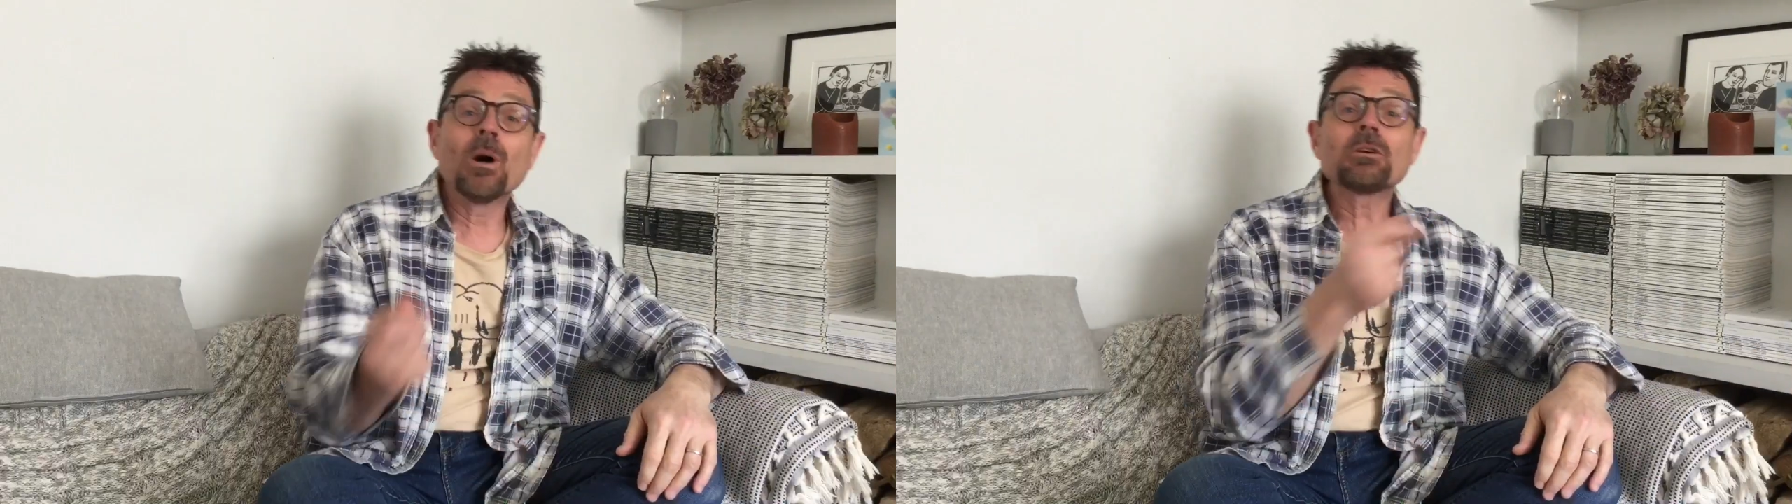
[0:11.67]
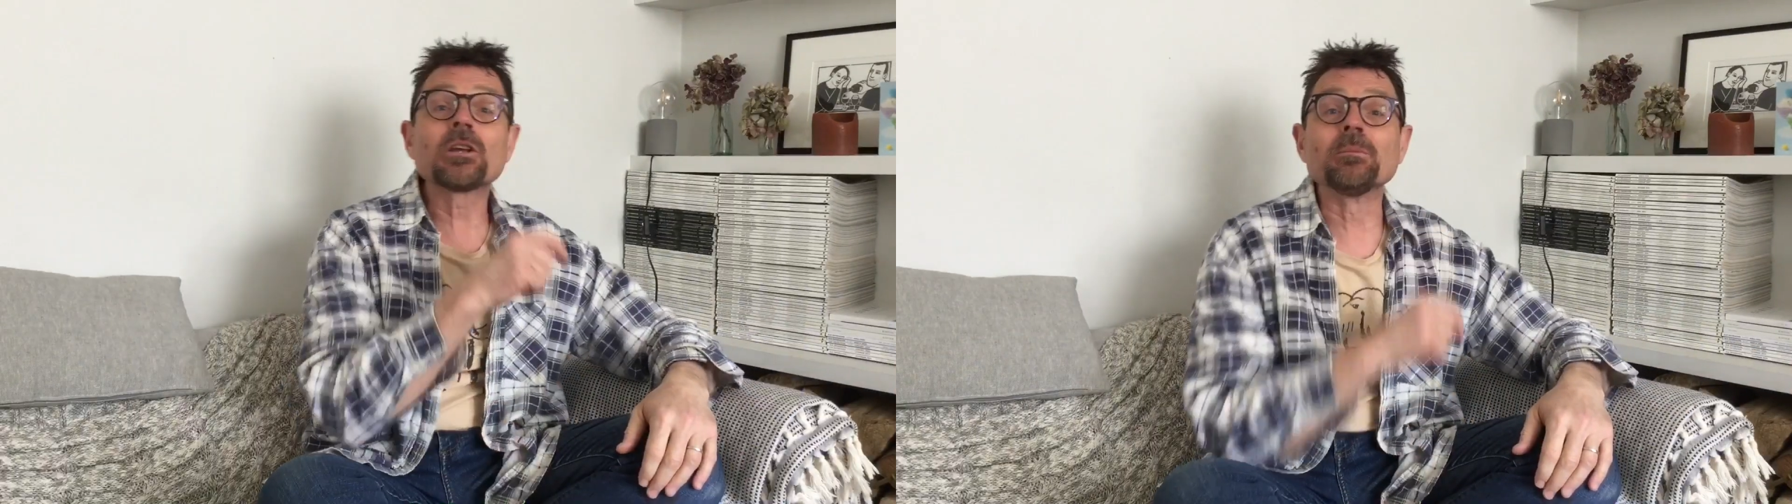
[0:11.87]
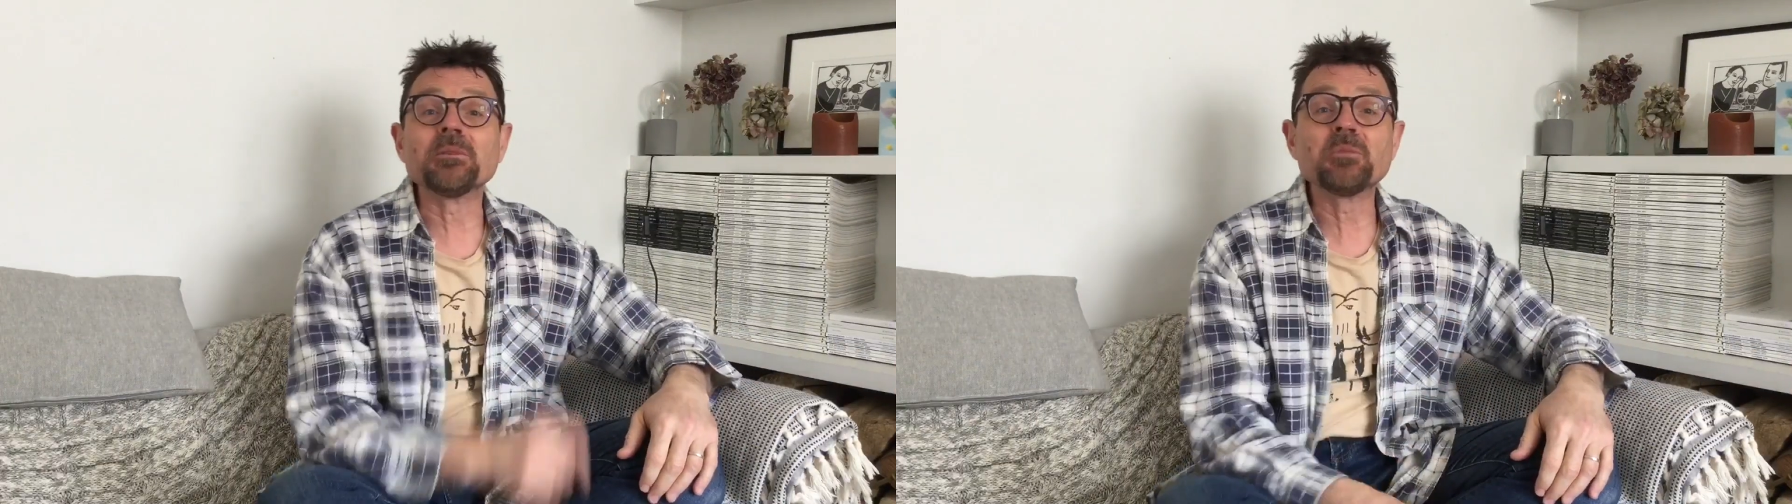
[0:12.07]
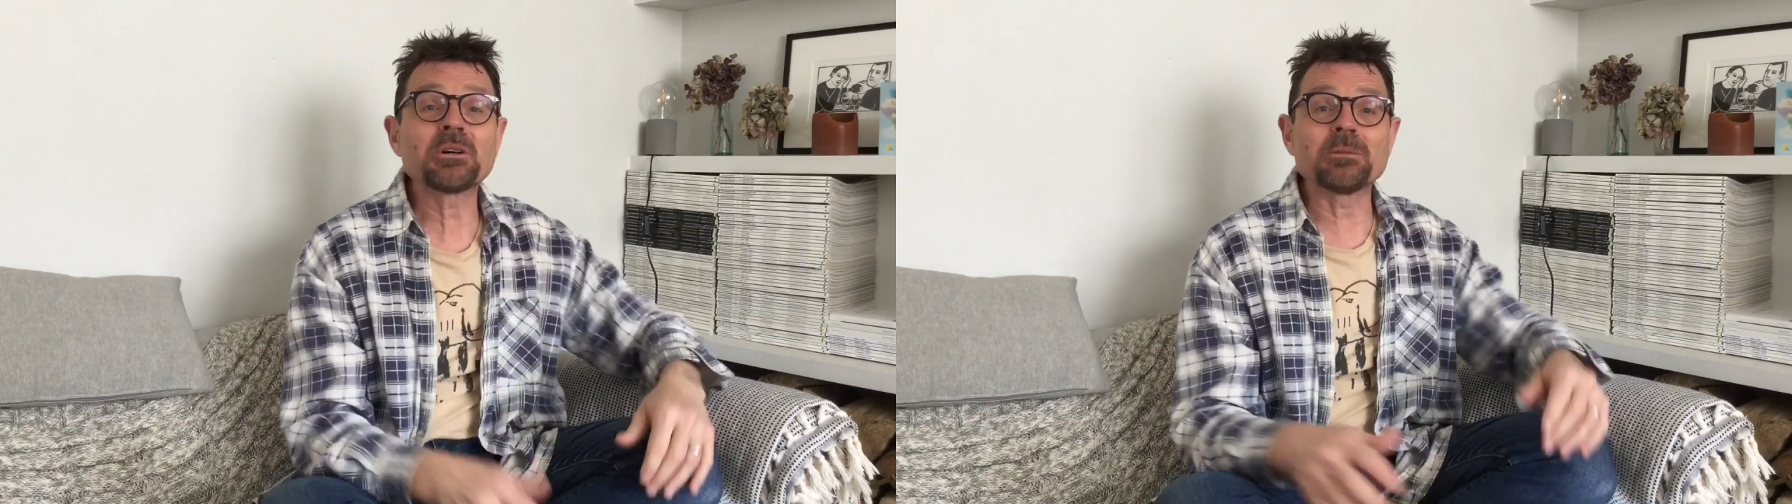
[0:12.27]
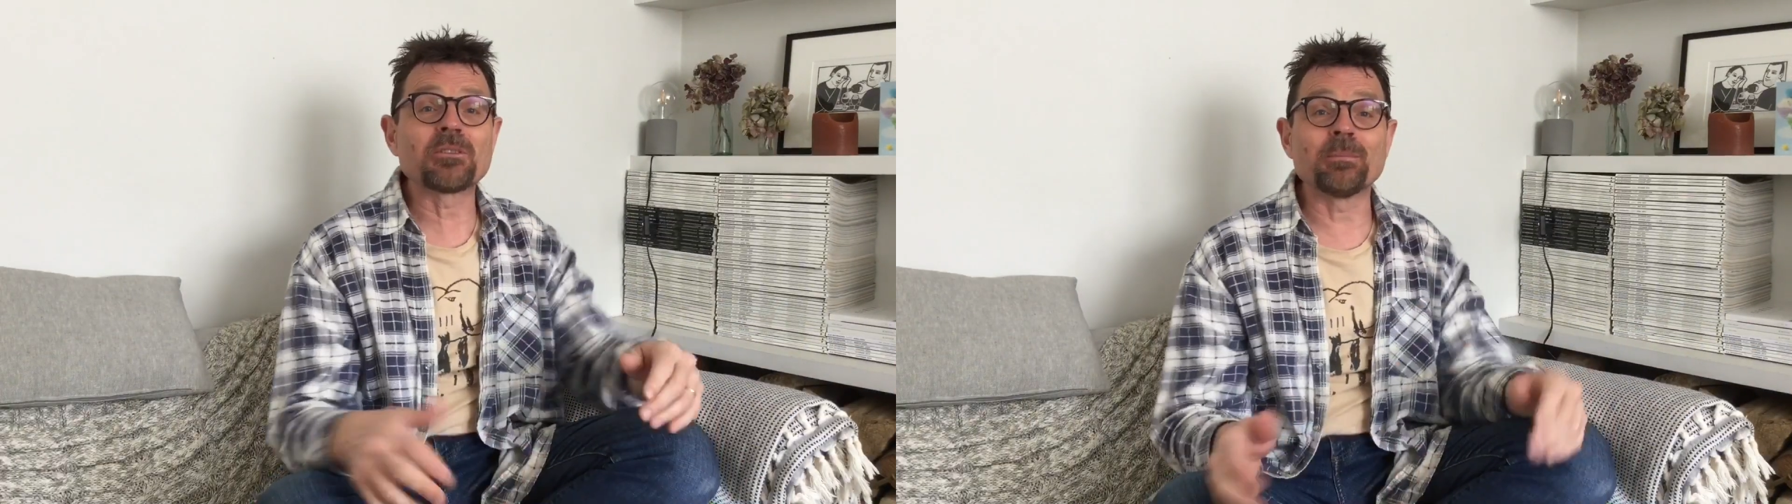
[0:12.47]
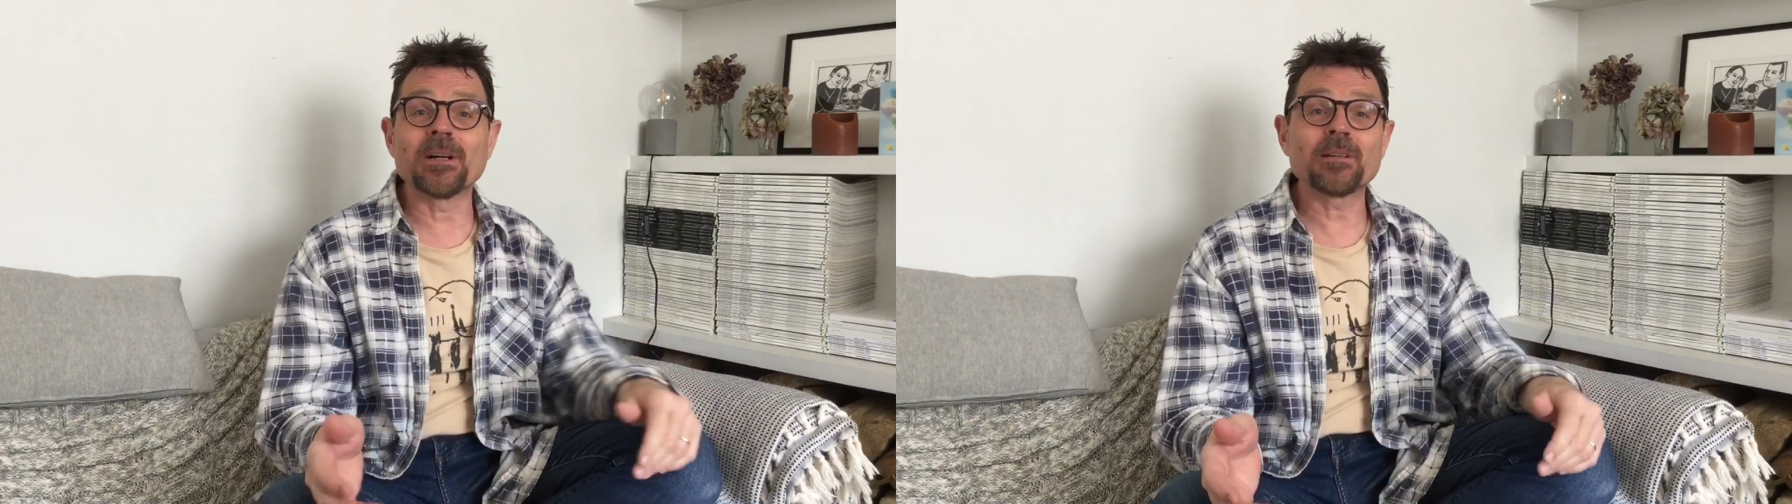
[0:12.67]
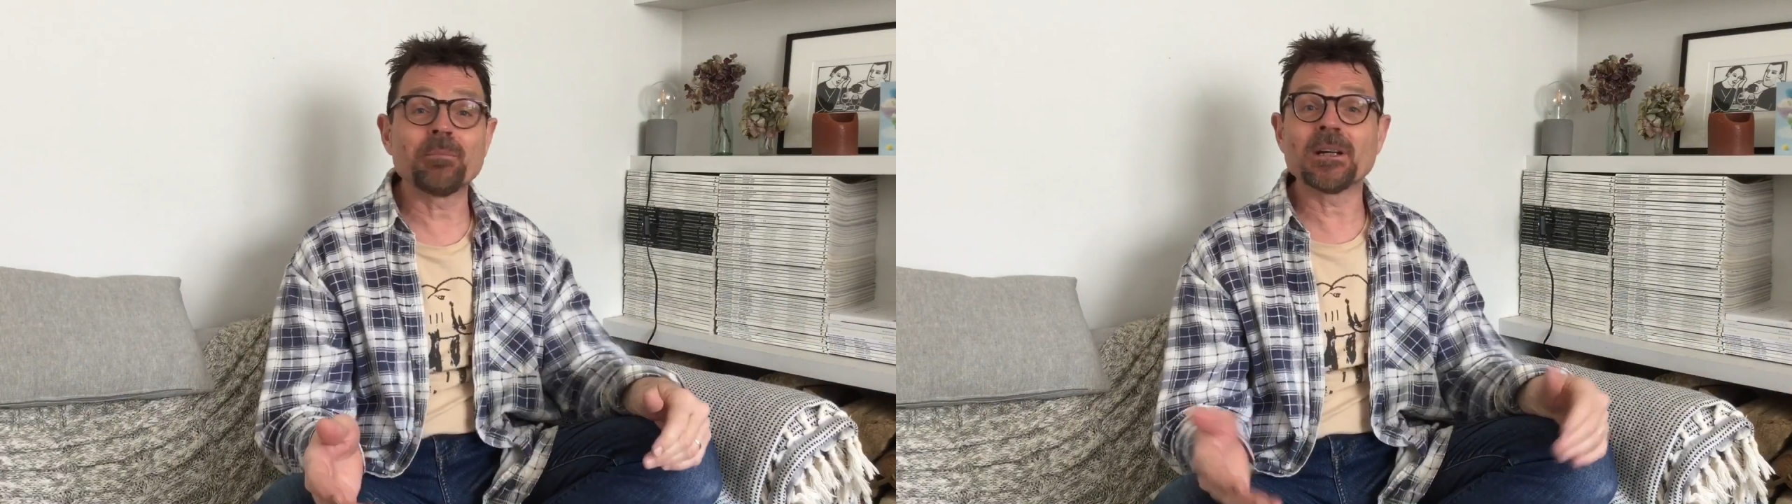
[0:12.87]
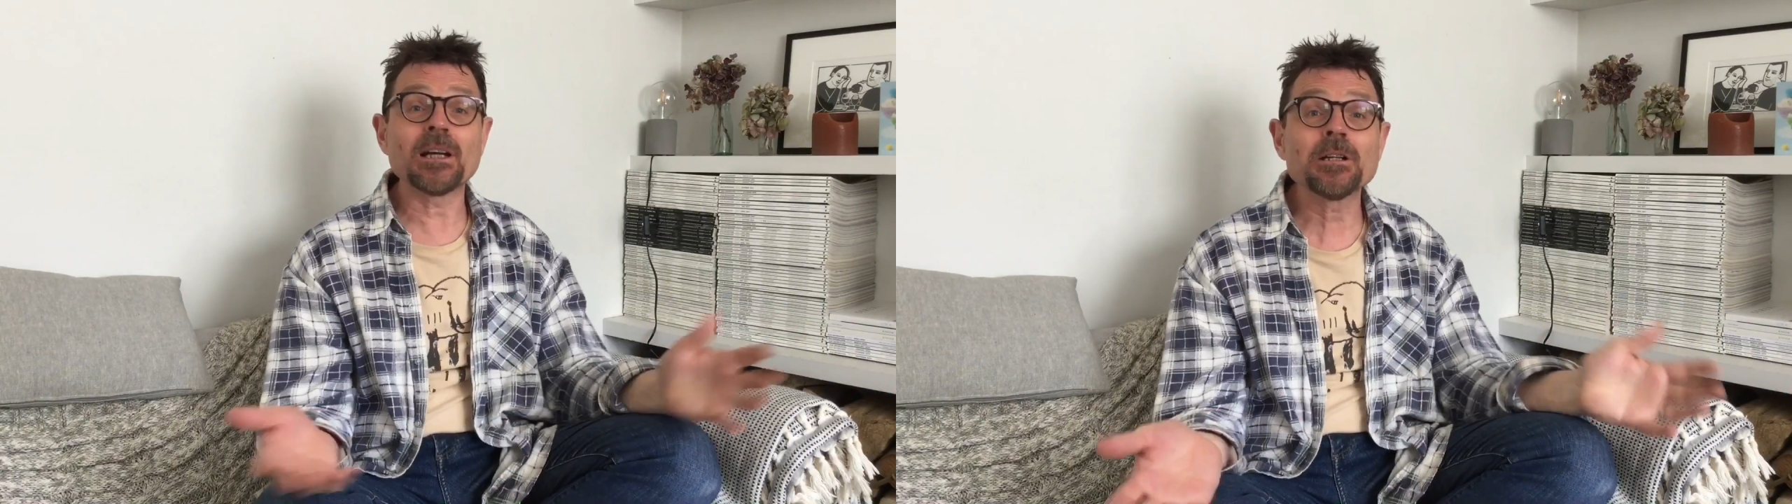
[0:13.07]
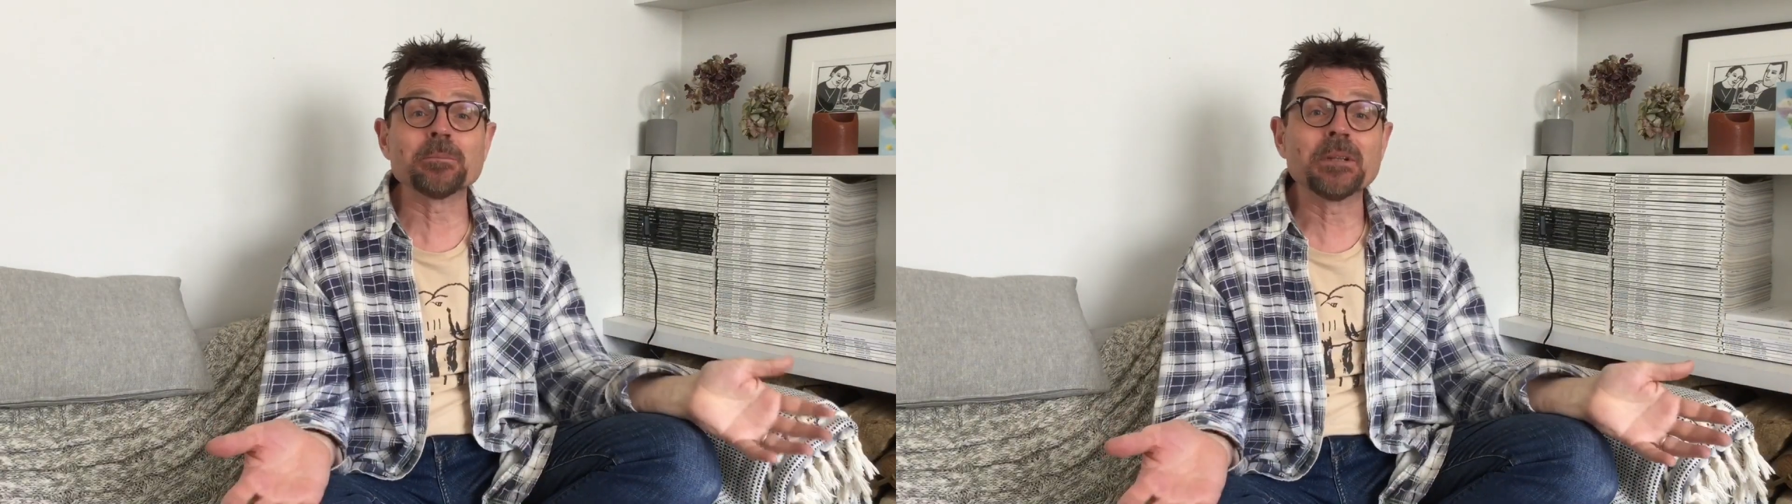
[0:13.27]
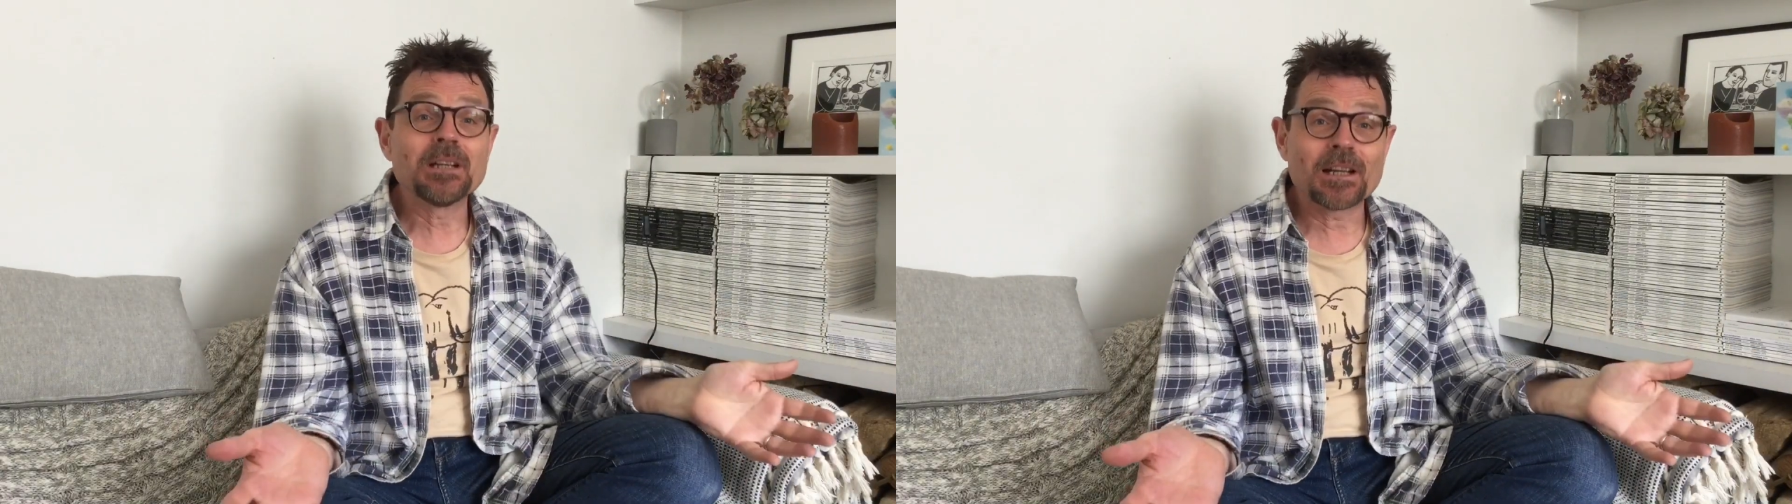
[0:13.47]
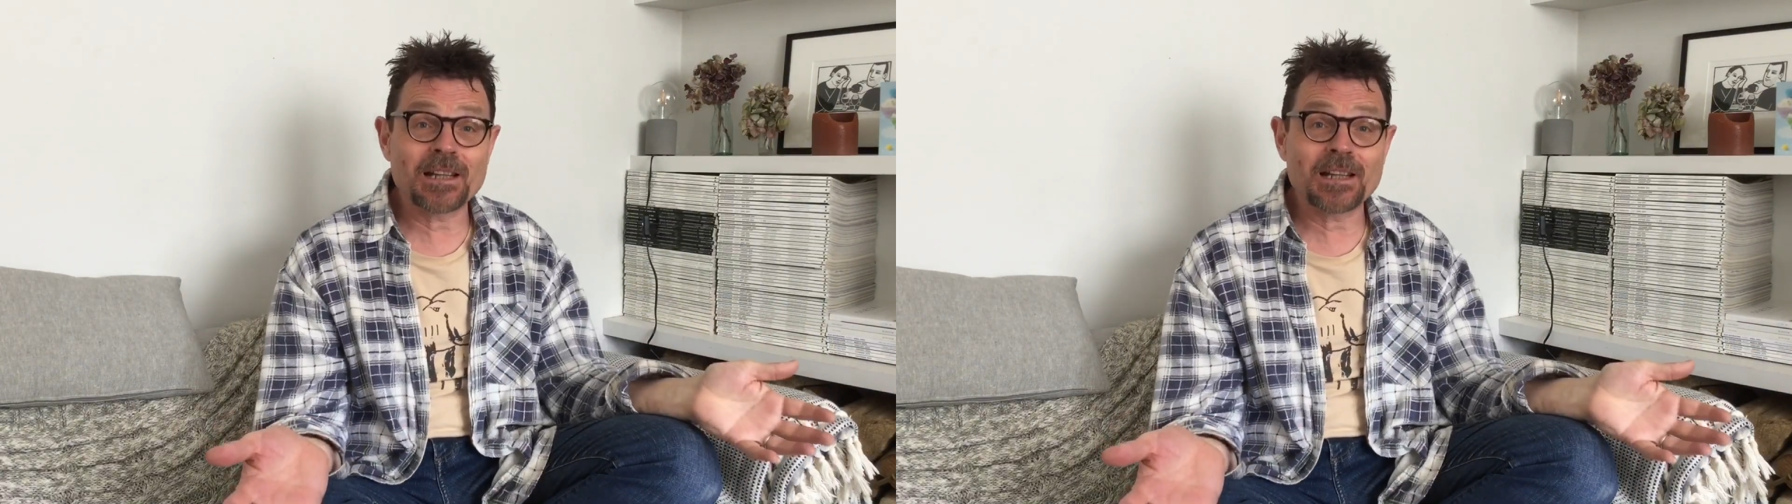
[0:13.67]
Welcome and welcome to my home.